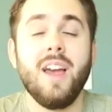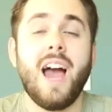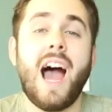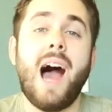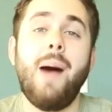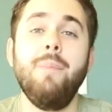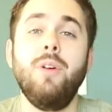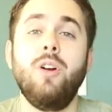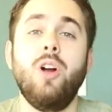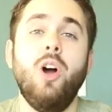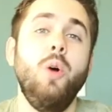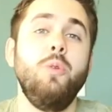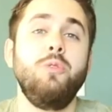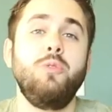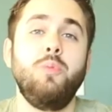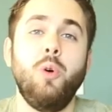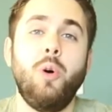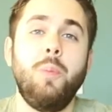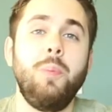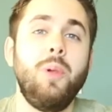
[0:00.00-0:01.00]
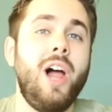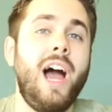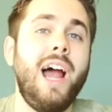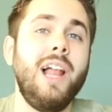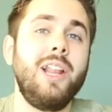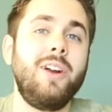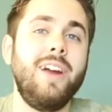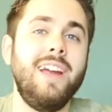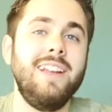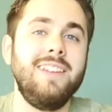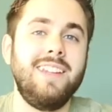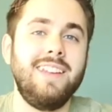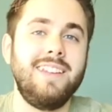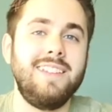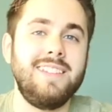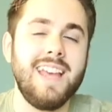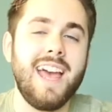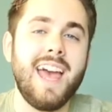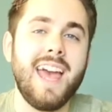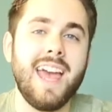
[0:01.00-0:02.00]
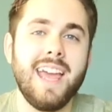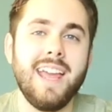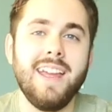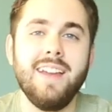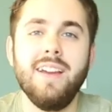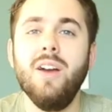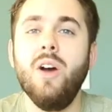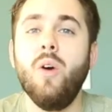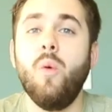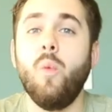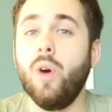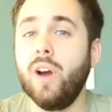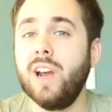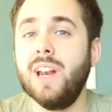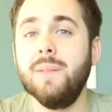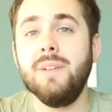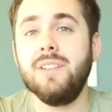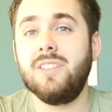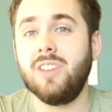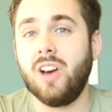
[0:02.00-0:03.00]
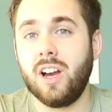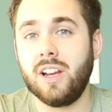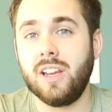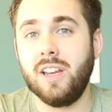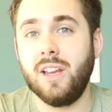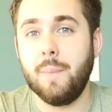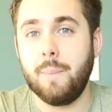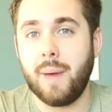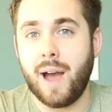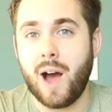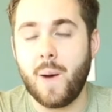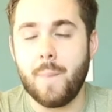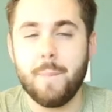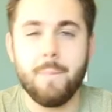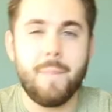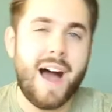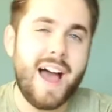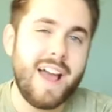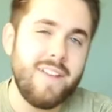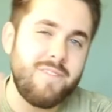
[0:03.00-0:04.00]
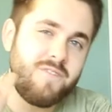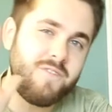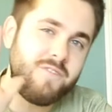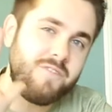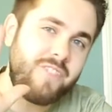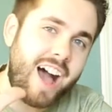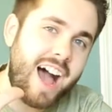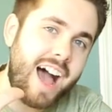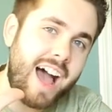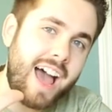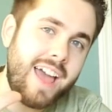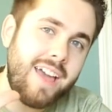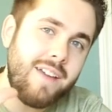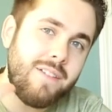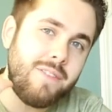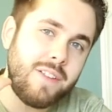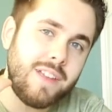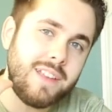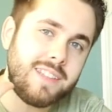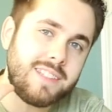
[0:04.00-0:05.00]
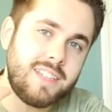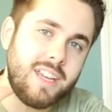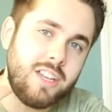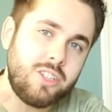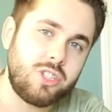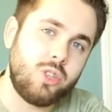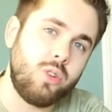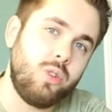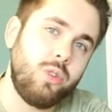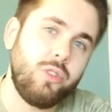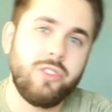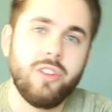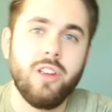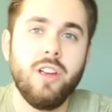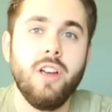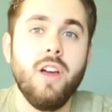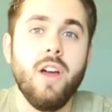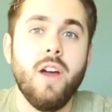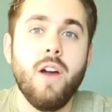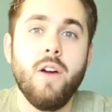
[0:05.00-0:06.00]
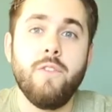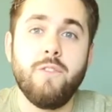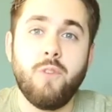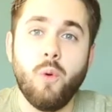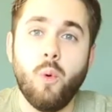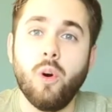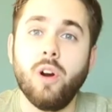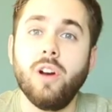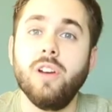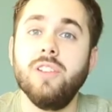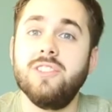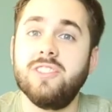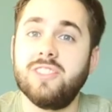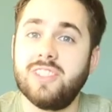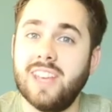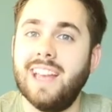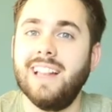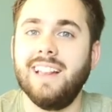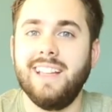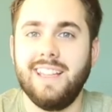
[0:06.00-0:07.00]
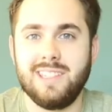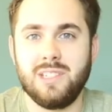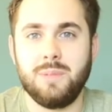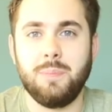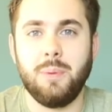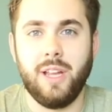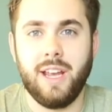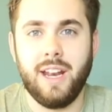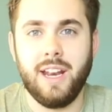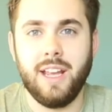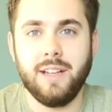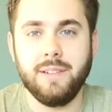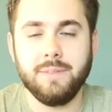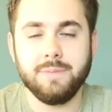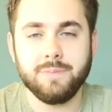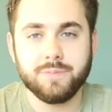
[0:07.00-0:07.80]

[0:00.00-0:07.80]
I'm your host, Will Plyler, and today we're going to be talking about my 5 essentials for set list planning.